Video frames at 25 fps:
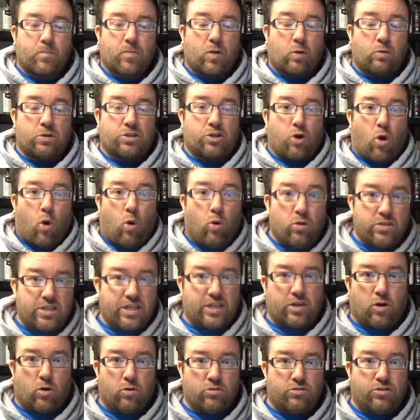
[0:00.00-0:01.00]
which holds
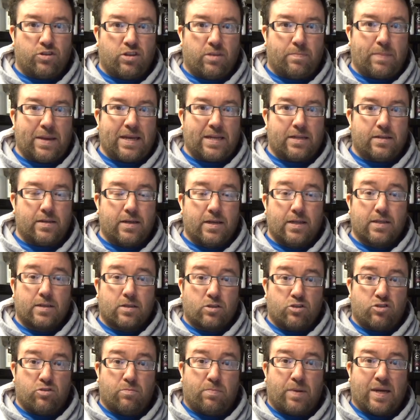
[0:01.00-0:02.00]
it onto the paint.
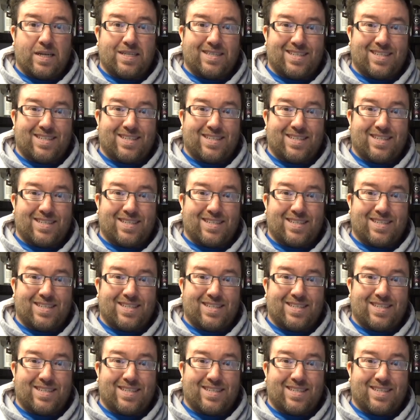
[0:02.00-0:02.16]
So by